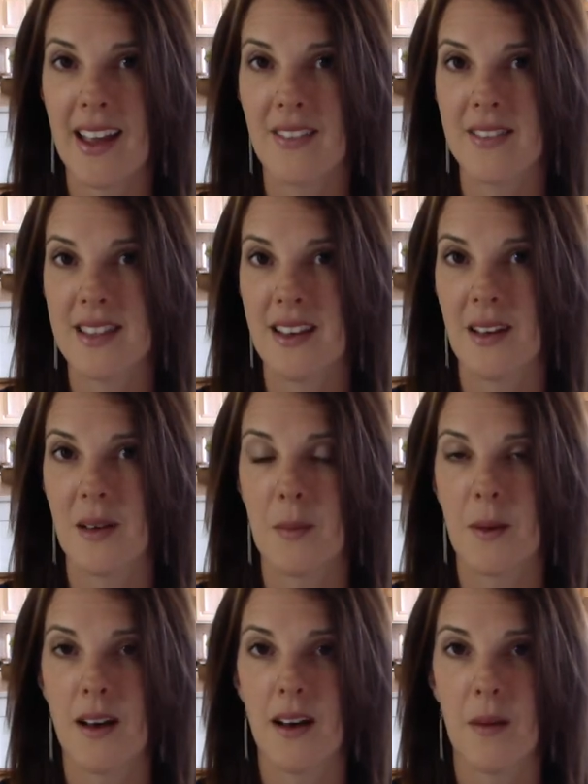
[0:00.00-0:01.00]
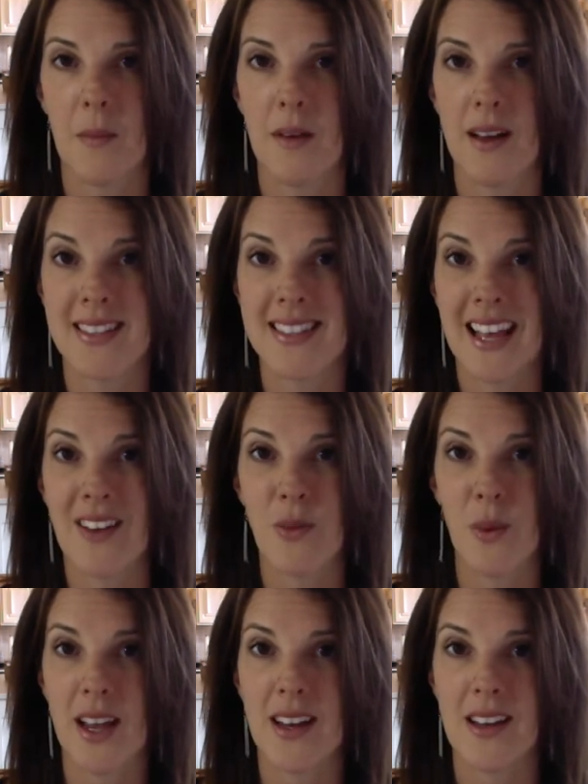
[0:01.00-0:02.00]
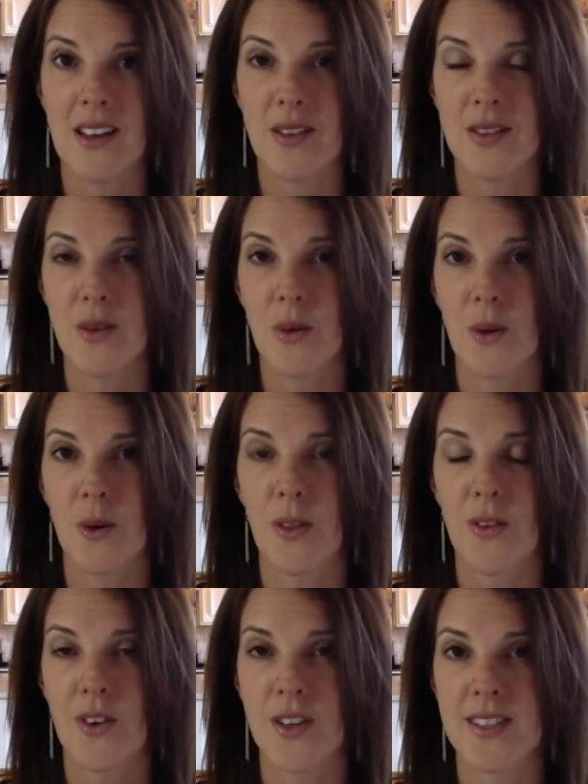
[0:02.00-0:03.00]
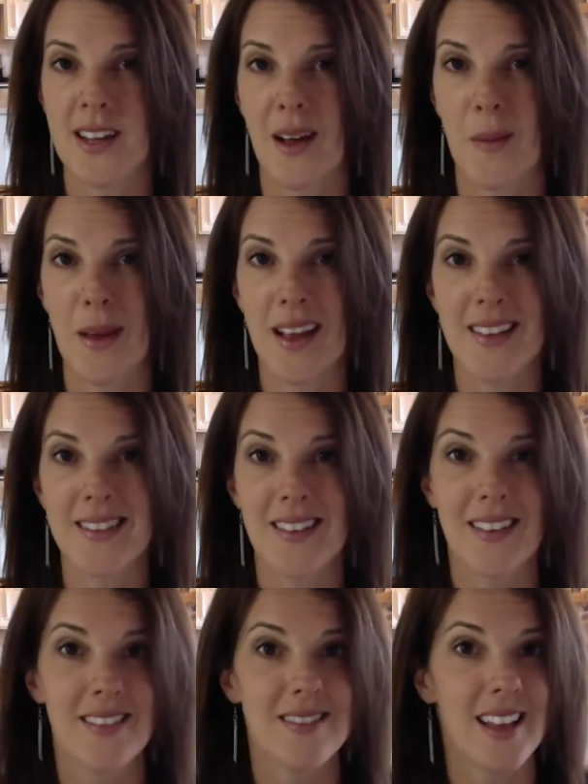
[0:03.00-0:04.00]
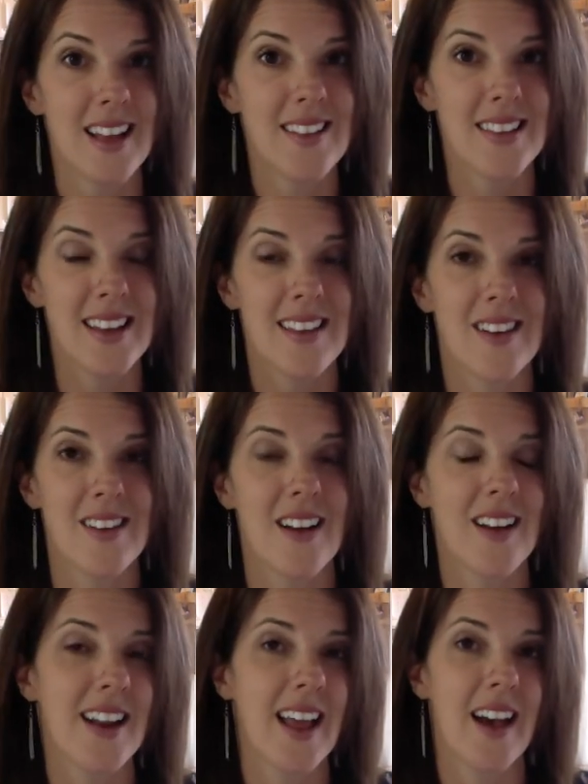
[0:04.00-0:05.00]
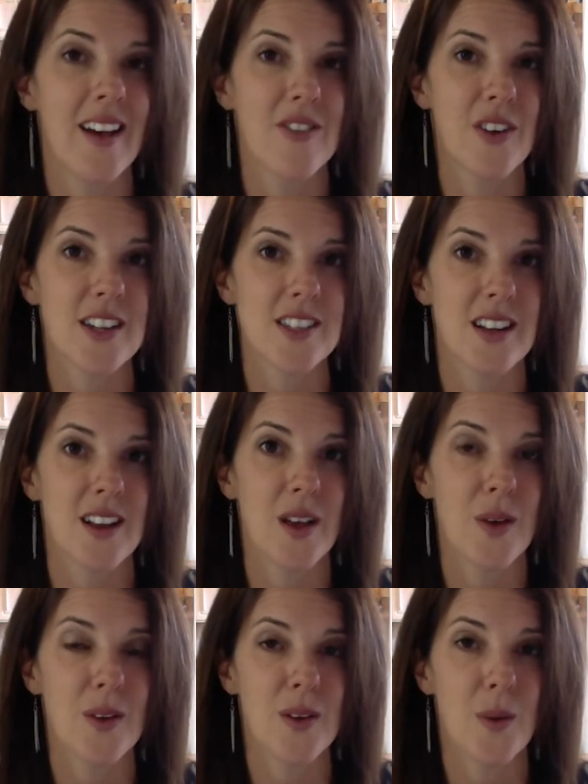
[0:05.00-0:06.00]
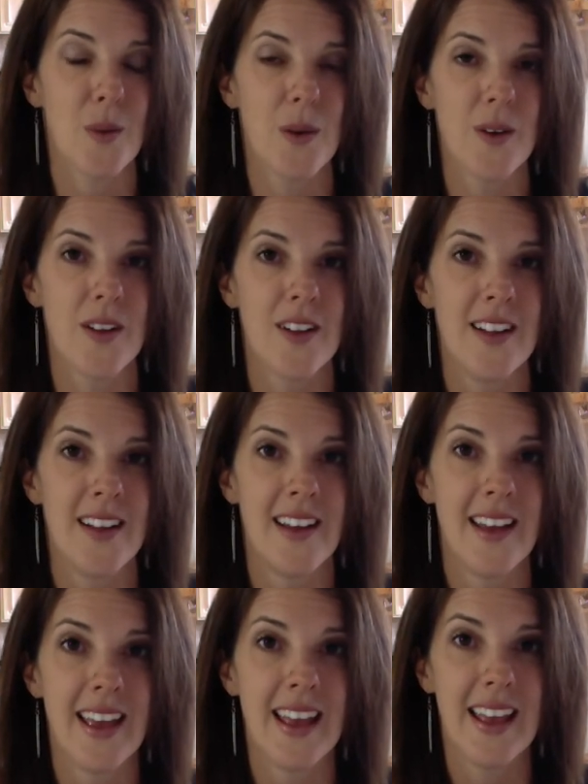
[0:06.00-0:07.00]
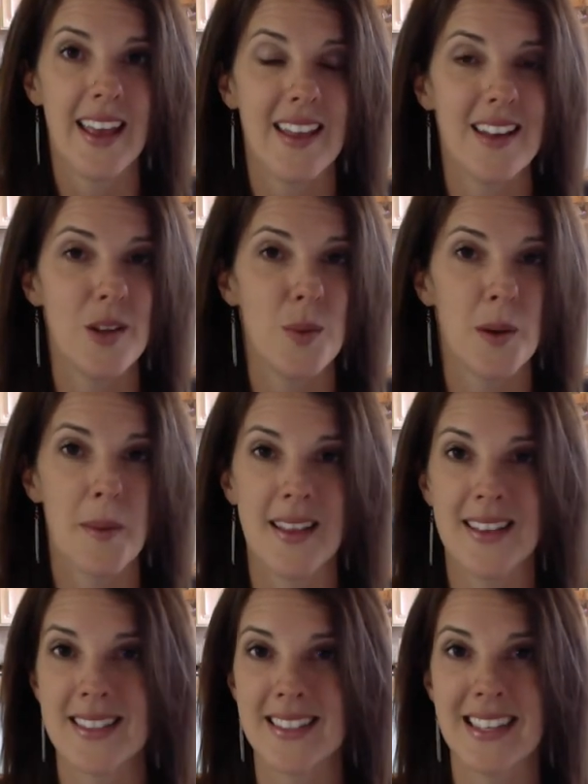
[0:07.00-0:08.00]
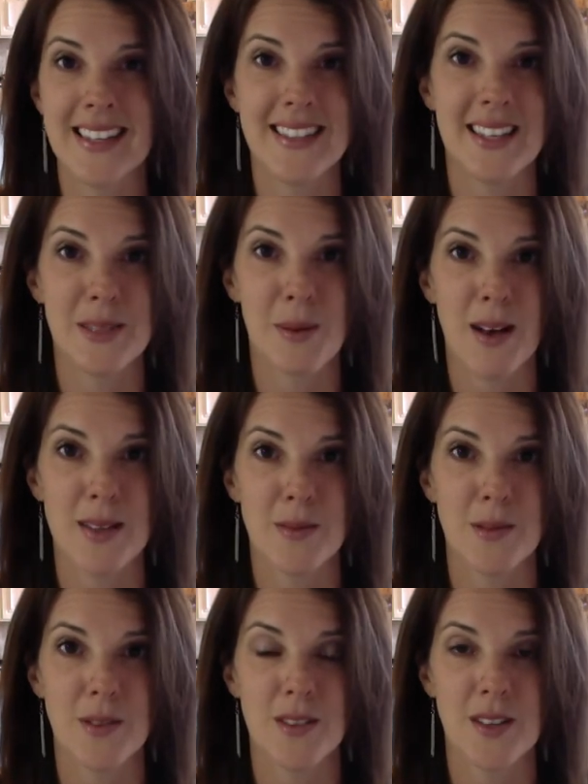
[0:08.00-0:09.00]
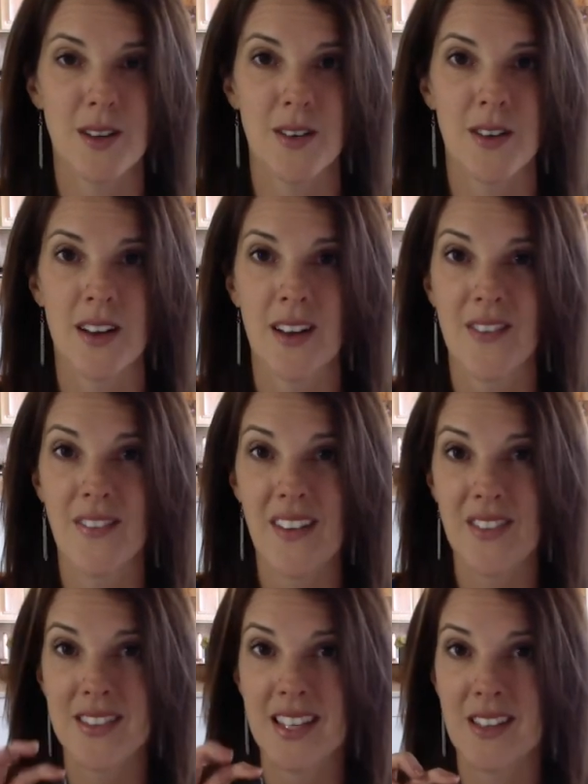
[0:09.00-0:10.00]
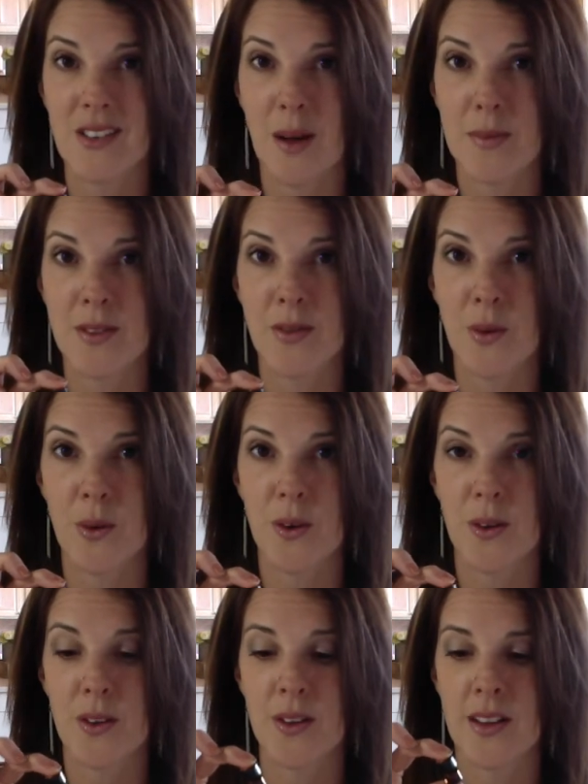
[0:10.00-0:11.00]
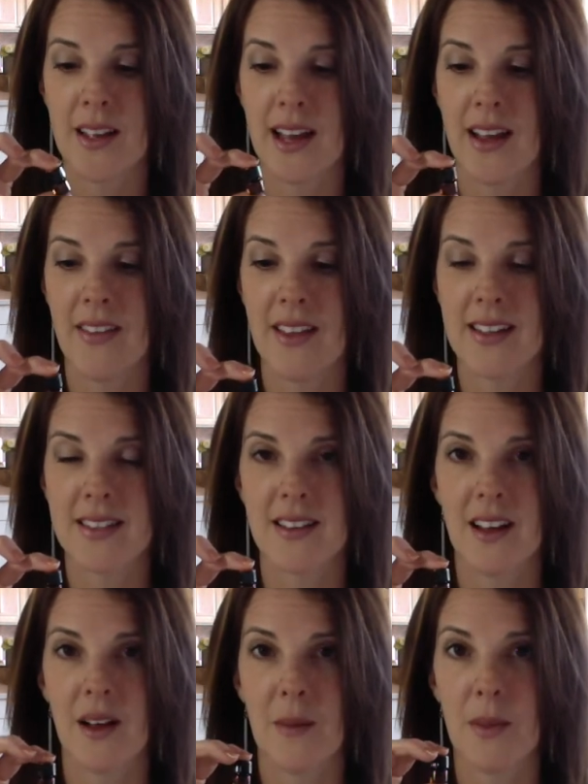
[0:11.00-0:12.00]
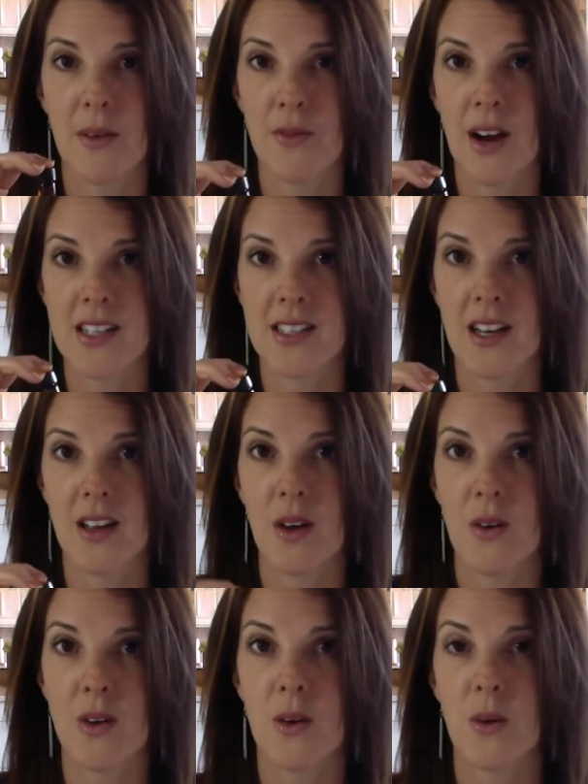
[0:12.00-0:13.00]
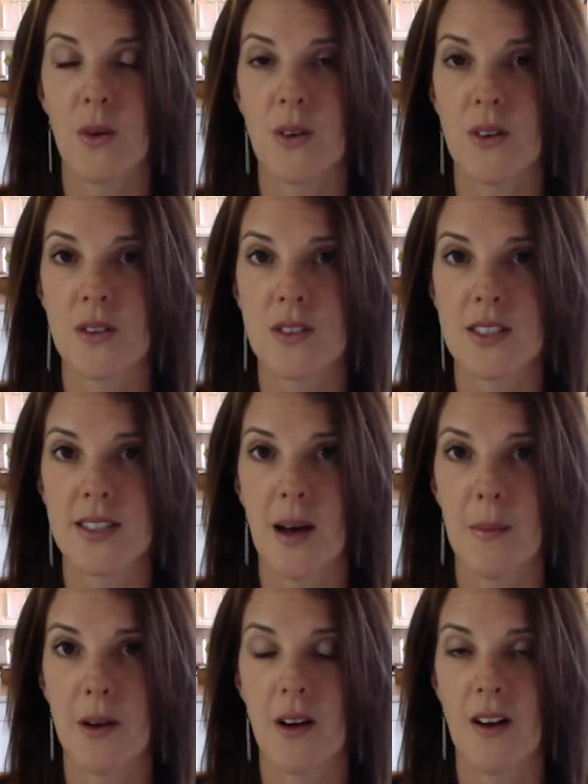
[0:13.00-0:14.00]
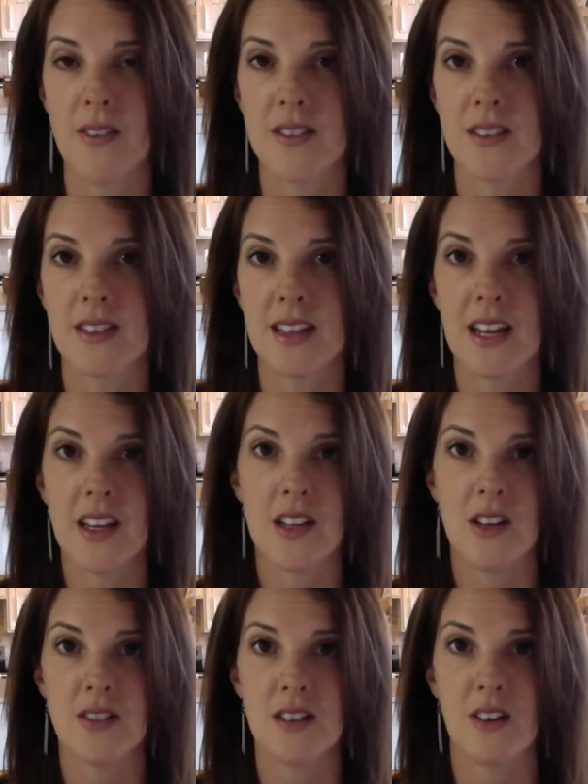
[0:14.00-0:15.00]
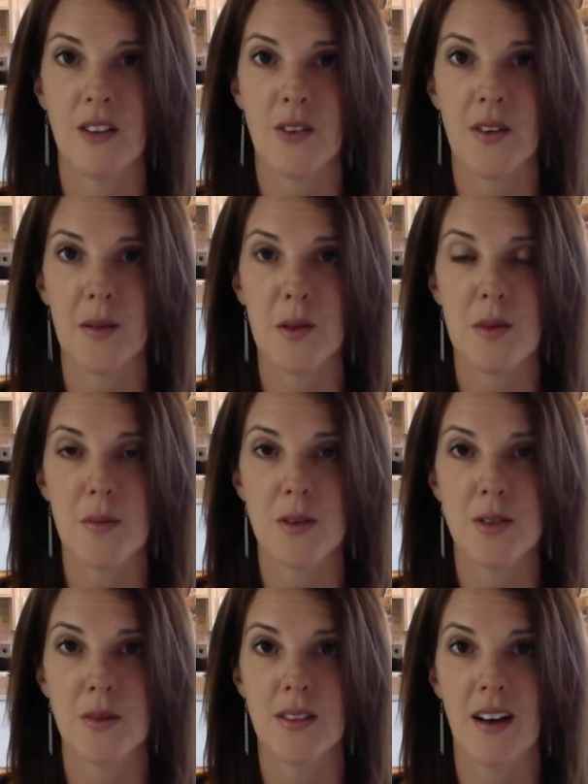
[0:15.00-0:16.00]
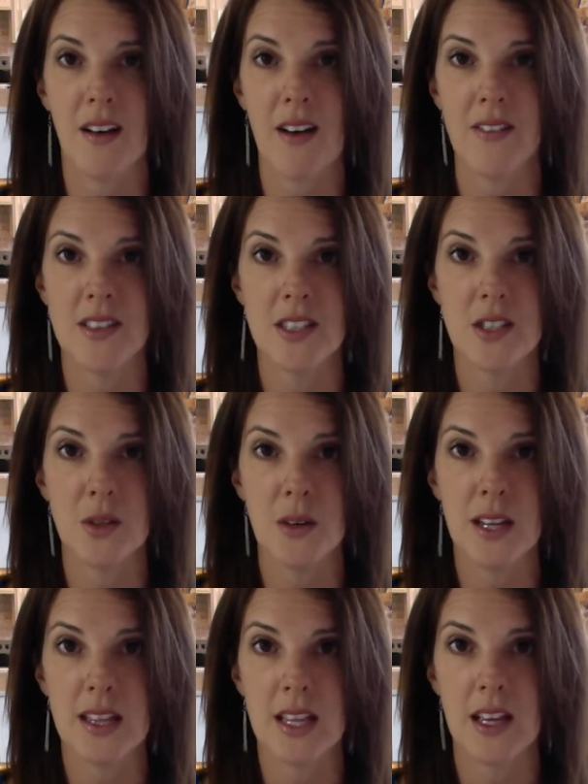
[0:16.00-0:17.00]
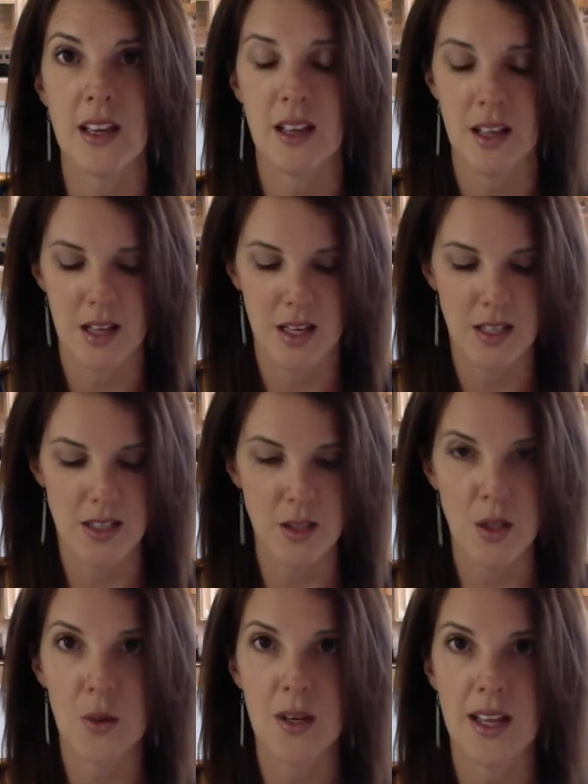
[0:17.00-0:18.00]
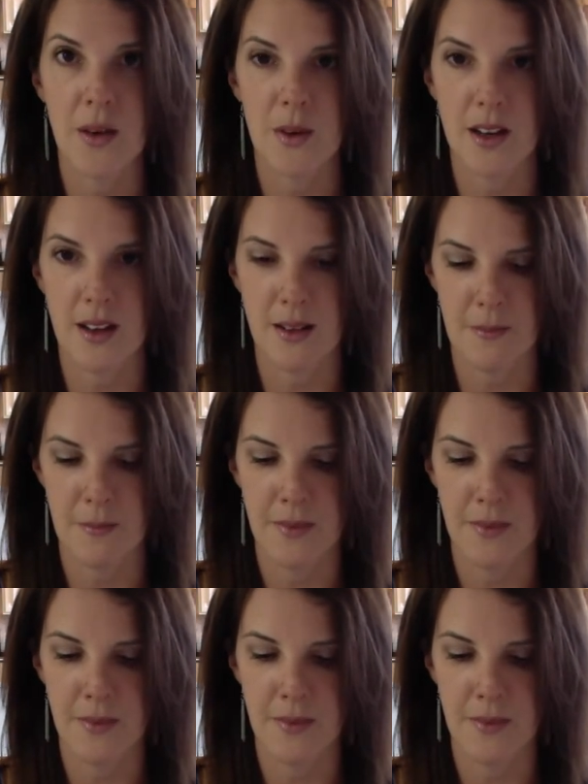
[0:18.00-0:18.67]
gives them a safe way to use the oil the first time, because likely they're not going to have fractionated coconut oil, and you want to make this as easy as possible. So 5 or 10 drops of oil, and then the fractionated coconut oil to top it off so that they can use it on their family members without having to do anything diluting and whatnot.